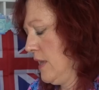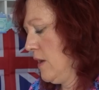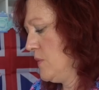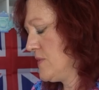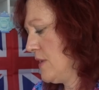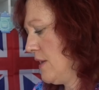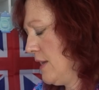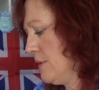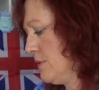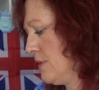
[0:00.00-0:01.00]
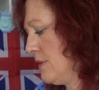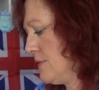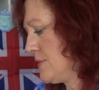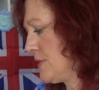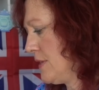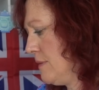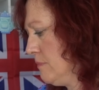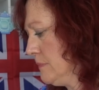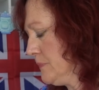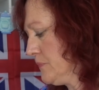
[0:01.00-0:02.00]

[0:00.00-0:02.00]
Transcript: How is her health at this time?